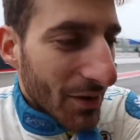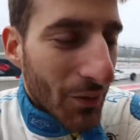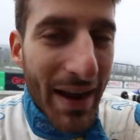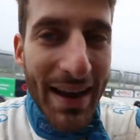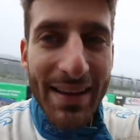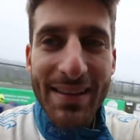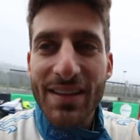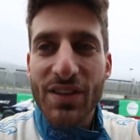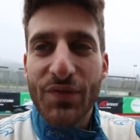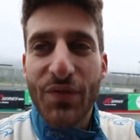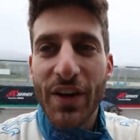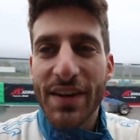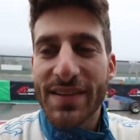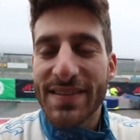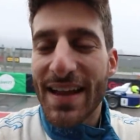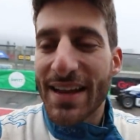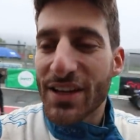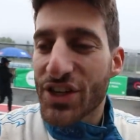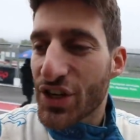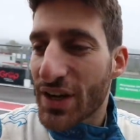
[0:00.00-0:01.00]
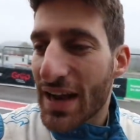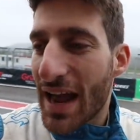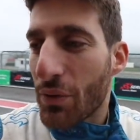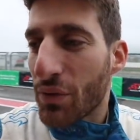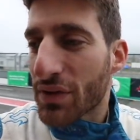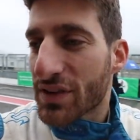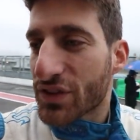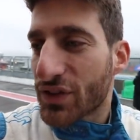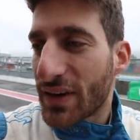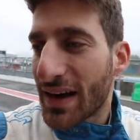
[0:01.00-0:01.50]
the way, this first session I
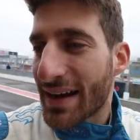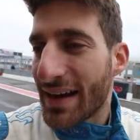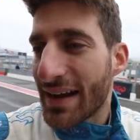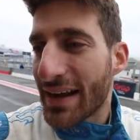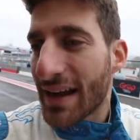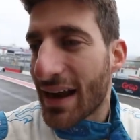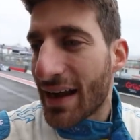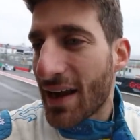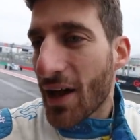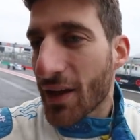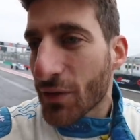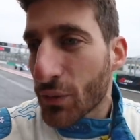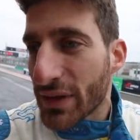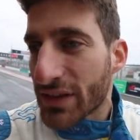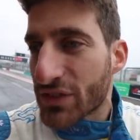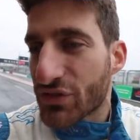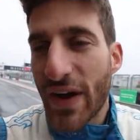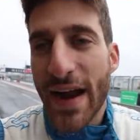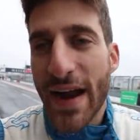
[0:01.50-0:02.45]
was struggling a lot with